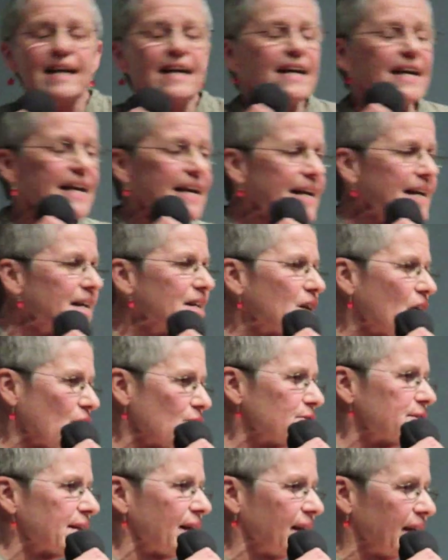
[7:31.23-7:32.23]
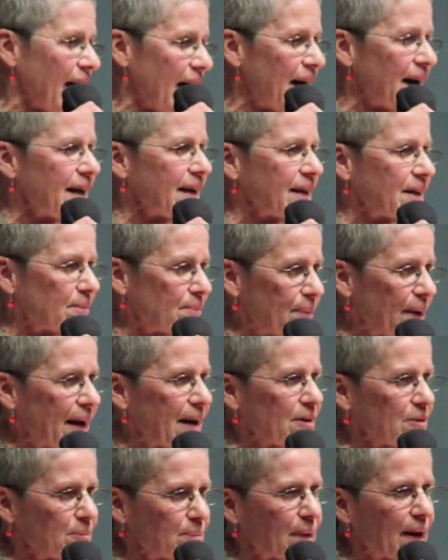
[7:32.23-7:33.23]
He knows a lot
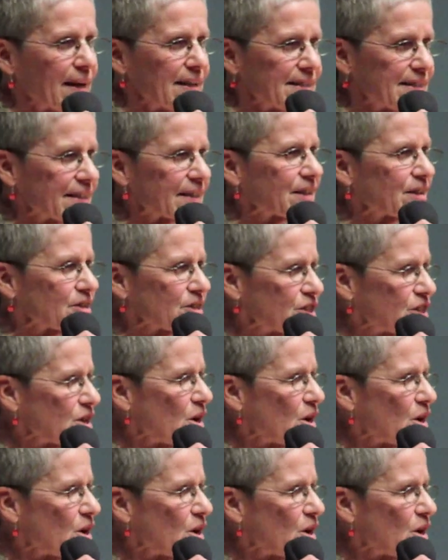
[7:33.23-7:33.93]
about bicycles,